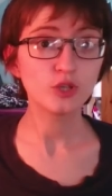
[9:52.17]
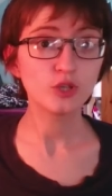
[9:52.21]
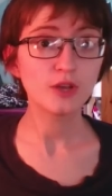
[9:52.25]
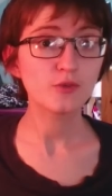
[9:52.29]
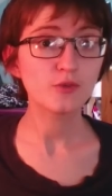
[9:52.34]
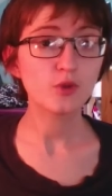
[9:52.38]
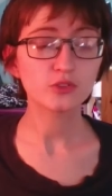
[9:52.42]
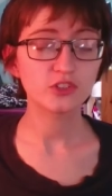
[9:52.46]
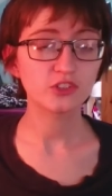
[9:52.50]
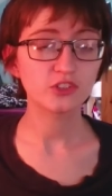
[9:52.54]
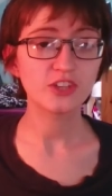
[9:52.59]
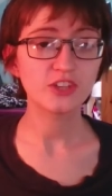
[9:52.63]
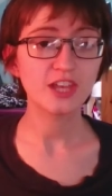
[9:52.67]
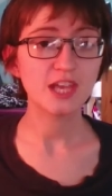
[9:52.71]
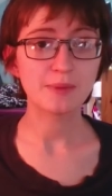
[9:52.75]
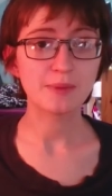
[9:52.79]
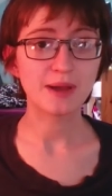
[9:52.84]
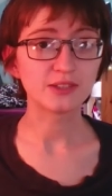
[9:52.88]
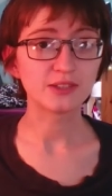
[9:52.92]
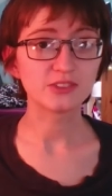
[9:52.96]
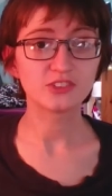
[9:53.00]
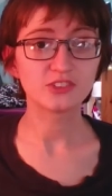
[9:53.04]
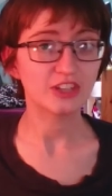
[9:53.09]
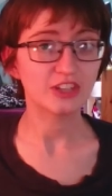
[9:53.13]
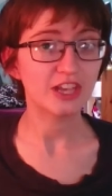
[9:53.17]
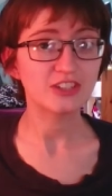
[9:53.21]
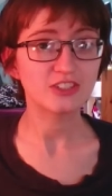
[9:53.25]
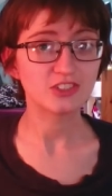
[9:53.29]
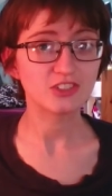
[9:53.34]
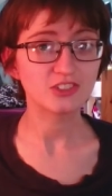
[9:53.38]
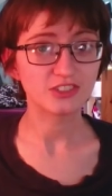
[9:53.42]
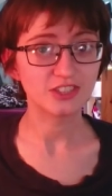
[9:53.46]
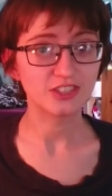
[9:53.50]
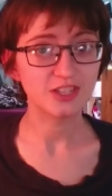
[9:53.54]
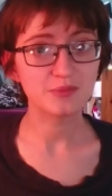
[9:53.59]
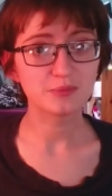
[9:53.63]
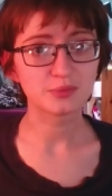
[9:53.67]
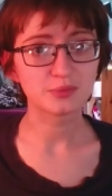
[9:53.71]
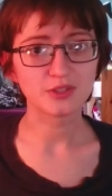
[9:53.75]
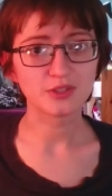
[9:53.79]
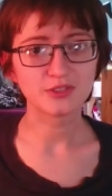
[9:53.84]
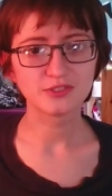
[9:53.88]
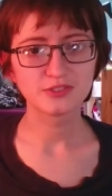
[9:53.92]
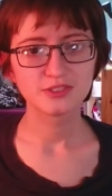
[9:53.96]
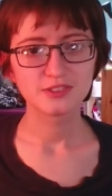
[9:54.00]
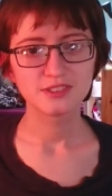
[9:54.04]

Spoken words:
I've got to say about status and improv.